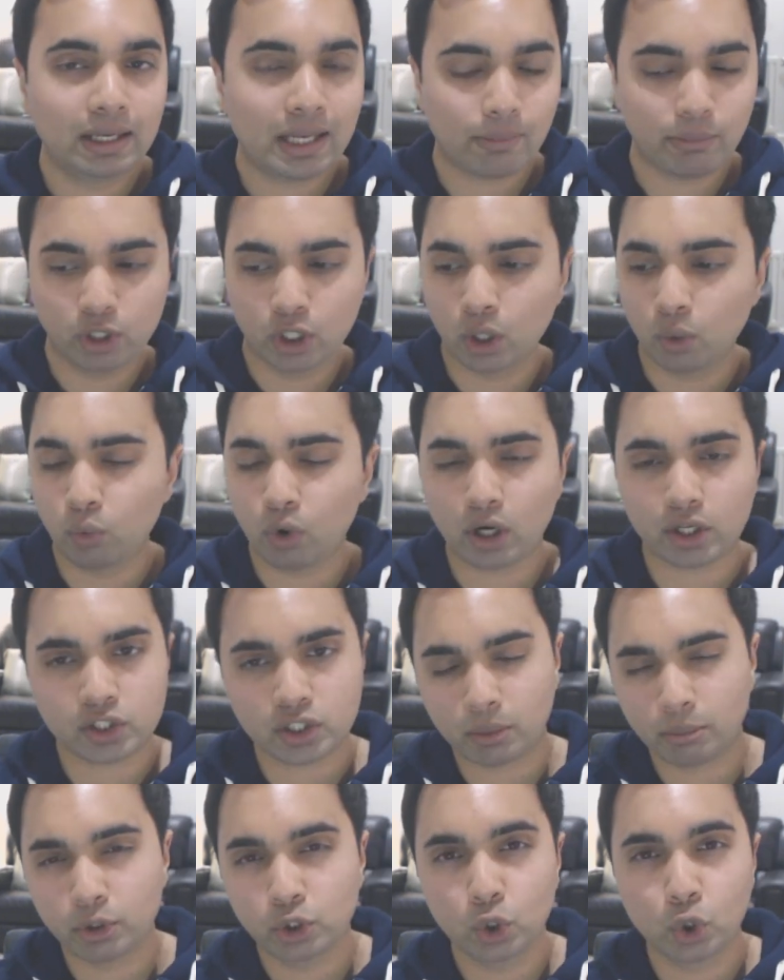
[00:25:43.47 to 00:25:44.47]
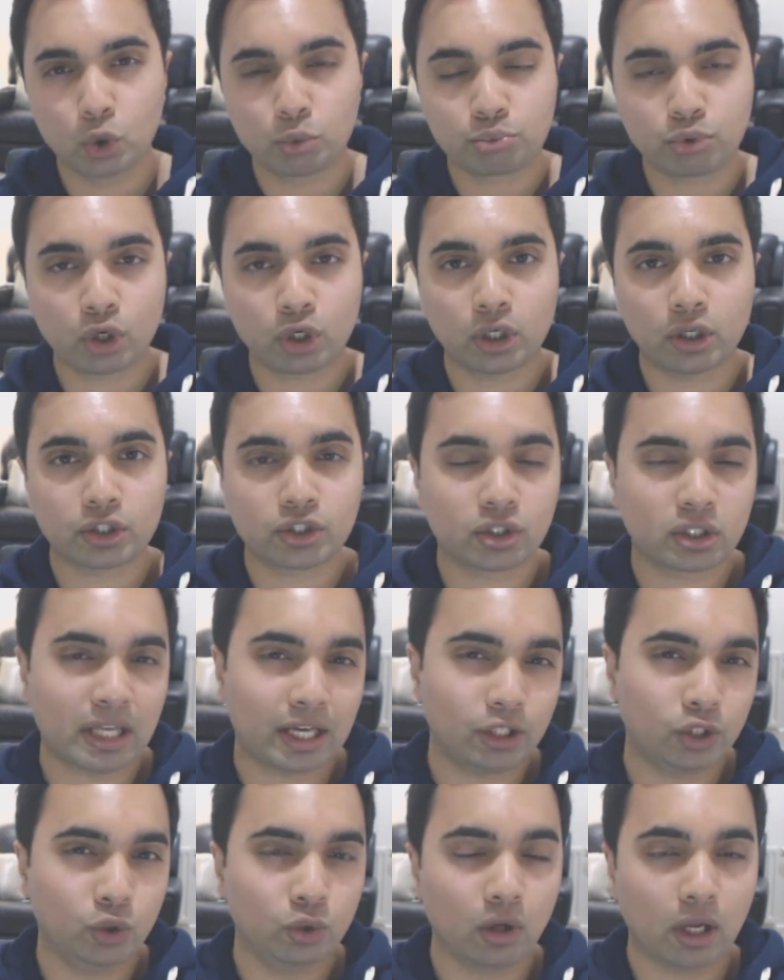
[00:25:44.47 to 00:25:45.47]
Let me know what are some of your products
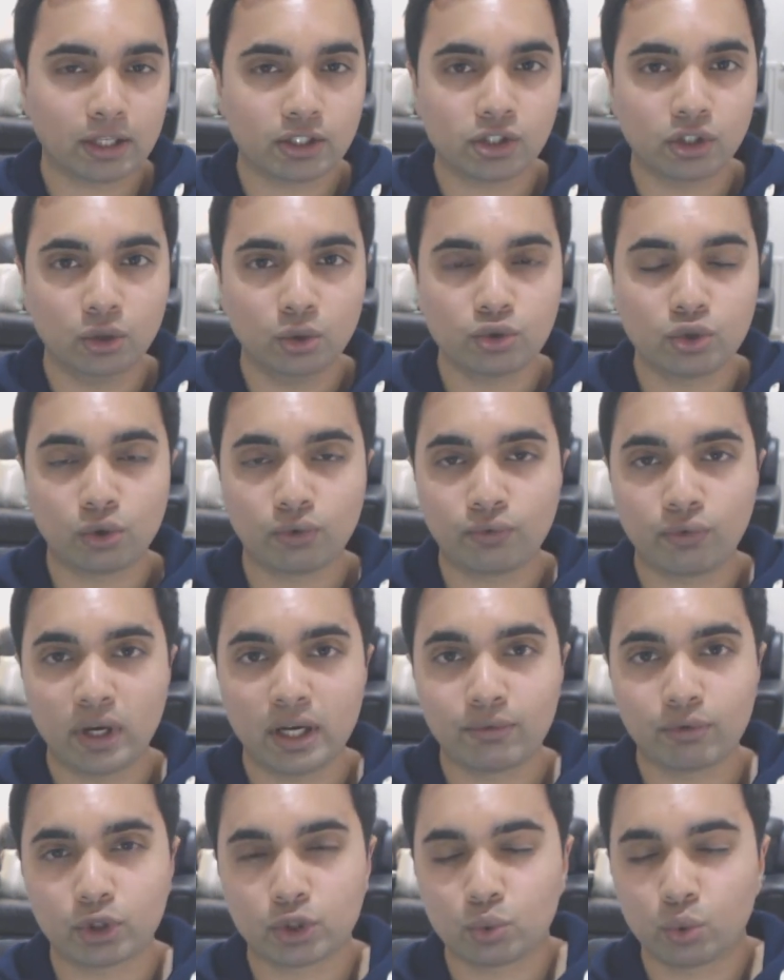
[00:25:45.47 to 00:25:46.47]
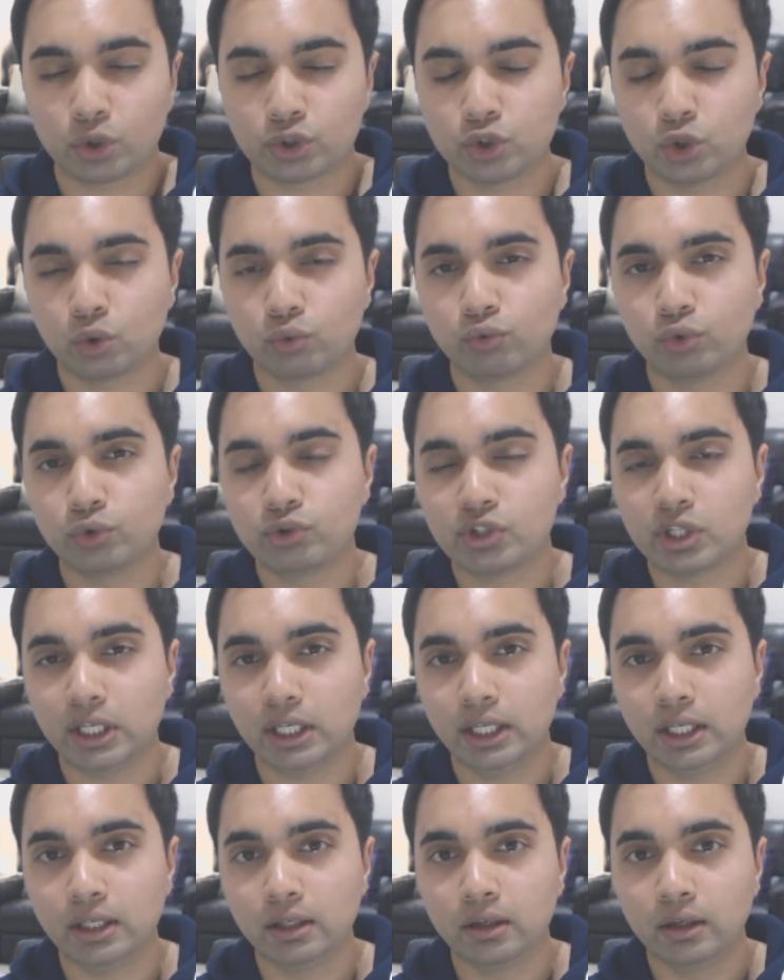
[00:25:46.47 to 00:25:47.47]
that you like to use, your favorites, what's your
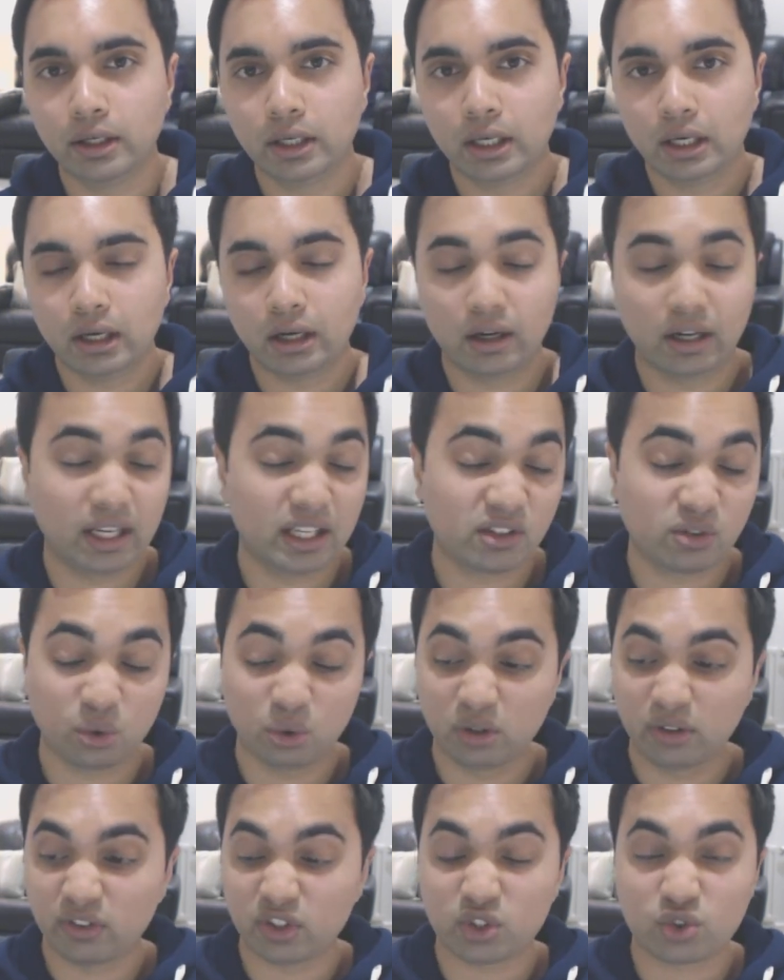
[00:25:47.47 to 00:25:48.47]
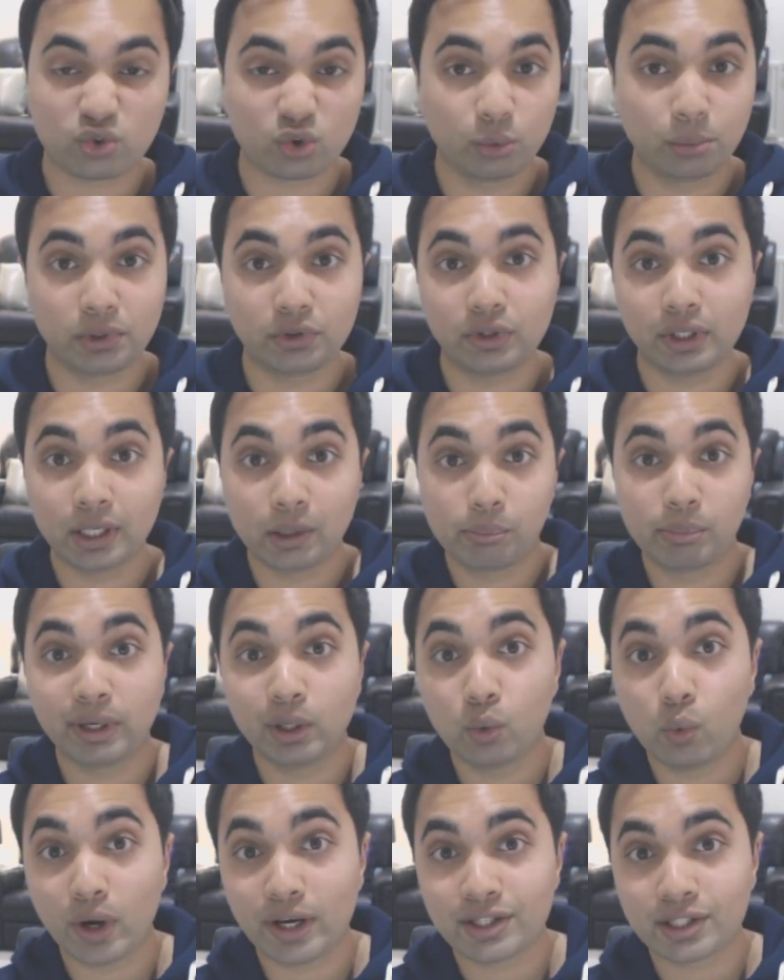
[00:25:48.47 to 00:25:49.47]
routine? Uh, is all of this grooming thing a
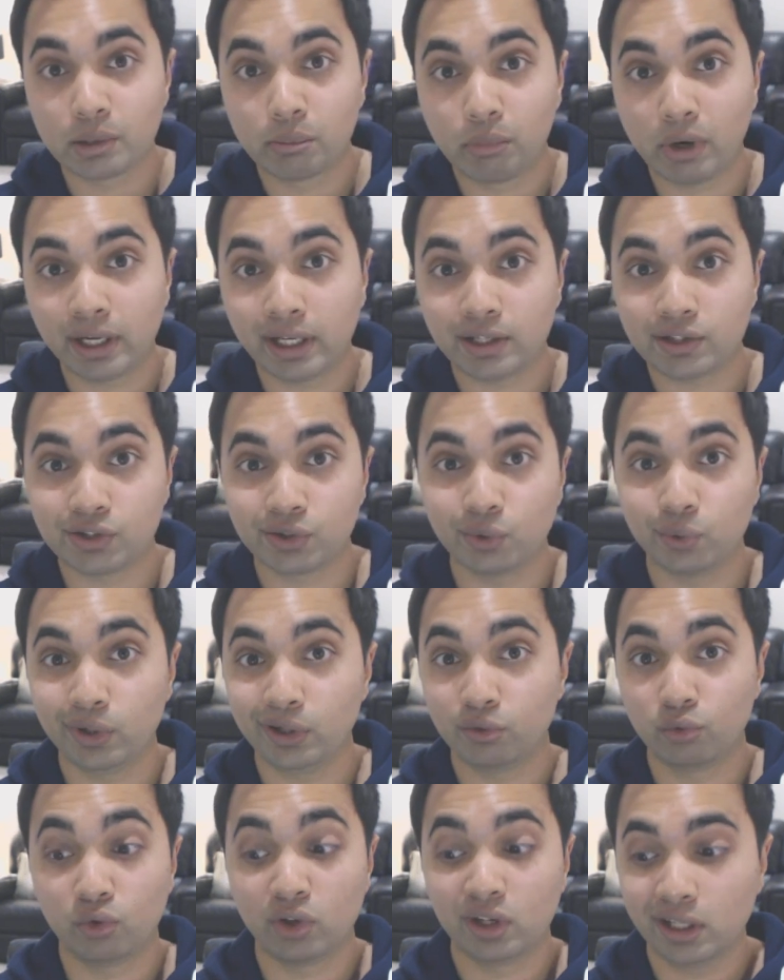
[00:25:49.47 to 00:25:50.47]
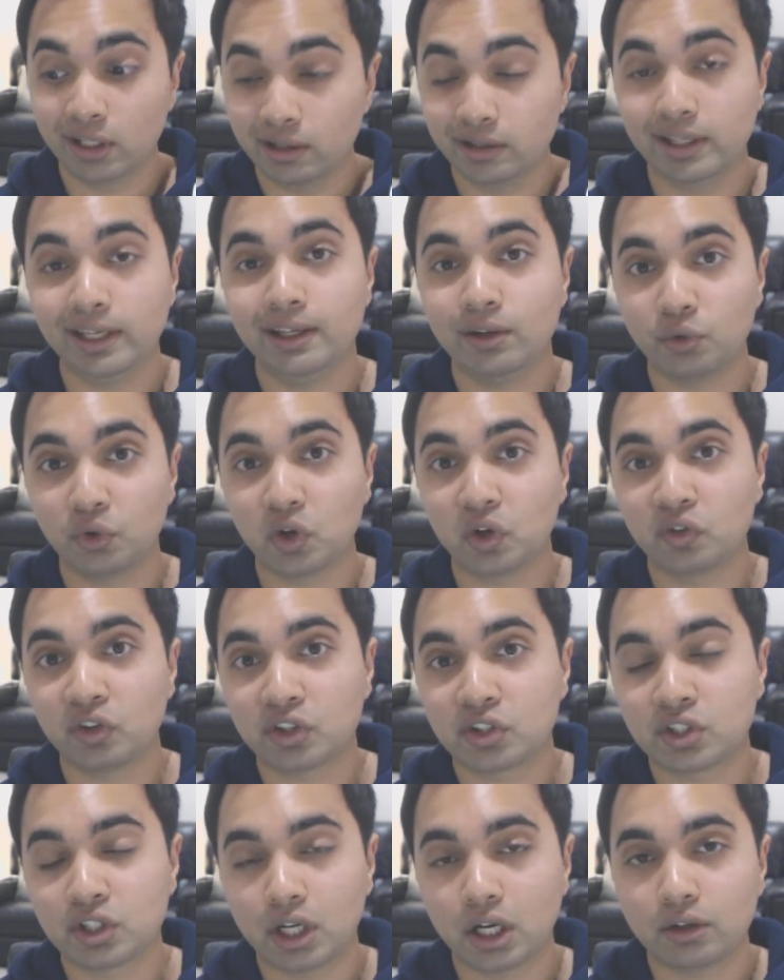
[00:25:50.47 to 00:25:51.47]
big waste of money? Do we really need all of
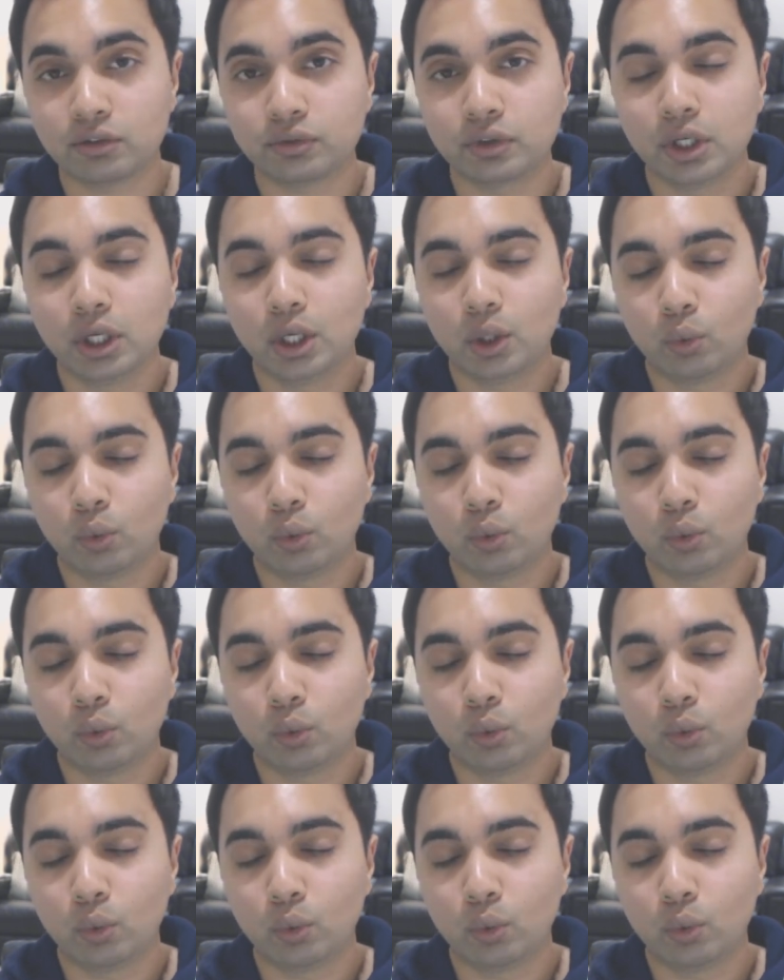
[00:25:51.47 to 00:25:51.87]
this stuff?